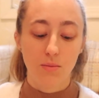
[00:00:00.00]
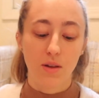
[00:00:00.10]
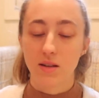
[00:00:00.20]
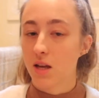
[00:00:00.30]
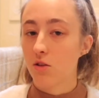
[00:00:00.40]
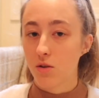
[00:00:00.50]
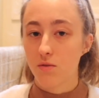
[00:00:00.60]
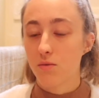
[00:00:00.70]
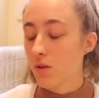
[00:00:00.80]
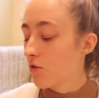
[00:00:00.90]
things I
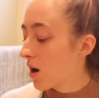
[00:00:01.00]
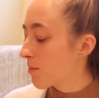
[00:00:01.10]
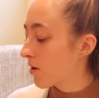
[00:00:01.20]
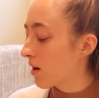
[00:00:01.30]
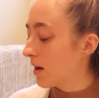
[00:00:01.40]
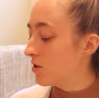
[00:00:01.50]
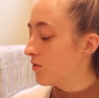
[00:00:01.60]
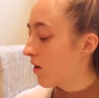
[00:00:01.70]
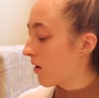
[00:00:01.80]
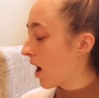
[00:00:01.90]
learn with grammar and
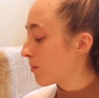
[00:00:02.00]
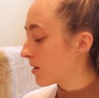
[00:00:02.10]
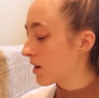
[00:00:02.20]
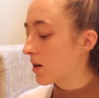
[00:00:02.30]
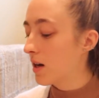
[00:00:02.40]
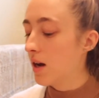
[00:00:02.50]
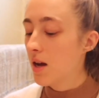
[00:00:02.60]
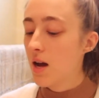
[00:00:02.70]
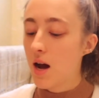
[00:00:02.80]
new vocabulary